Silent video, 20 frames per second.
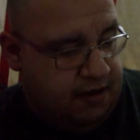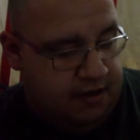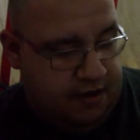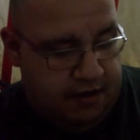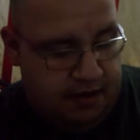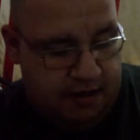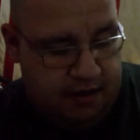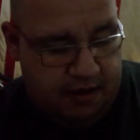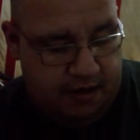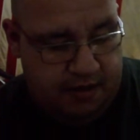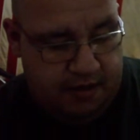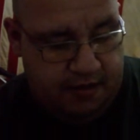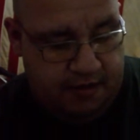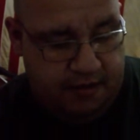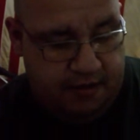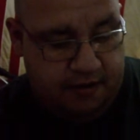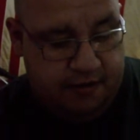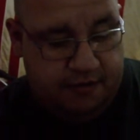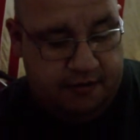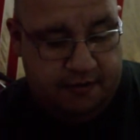
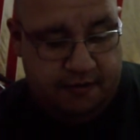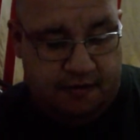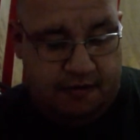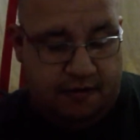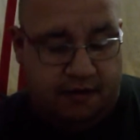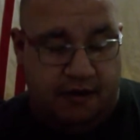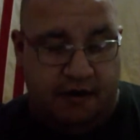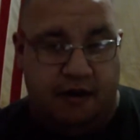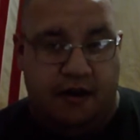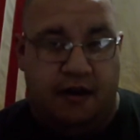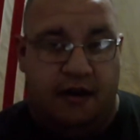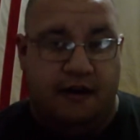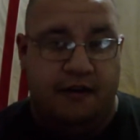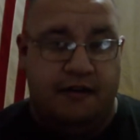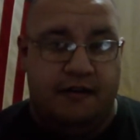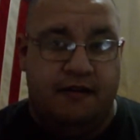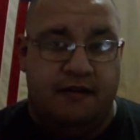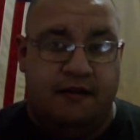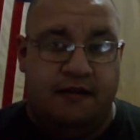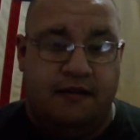they're hard.
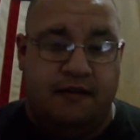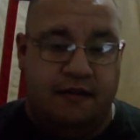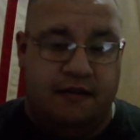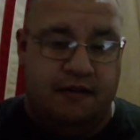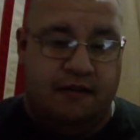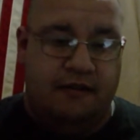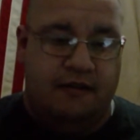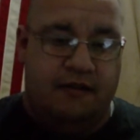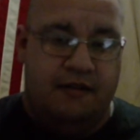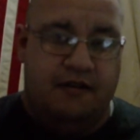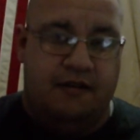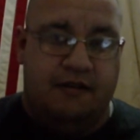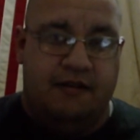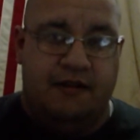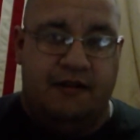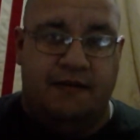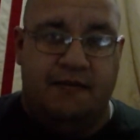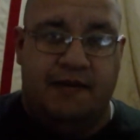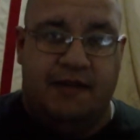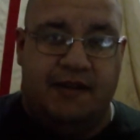I
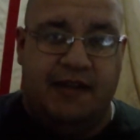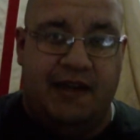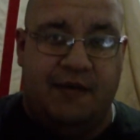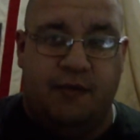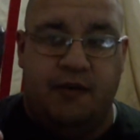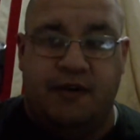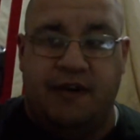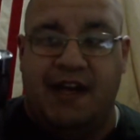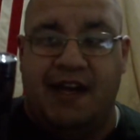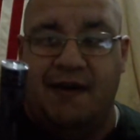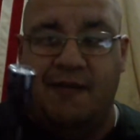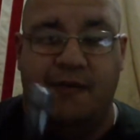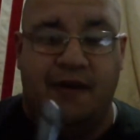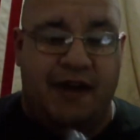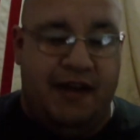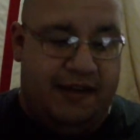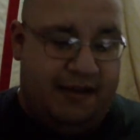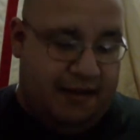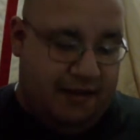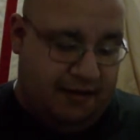mean, they will not
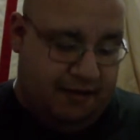break.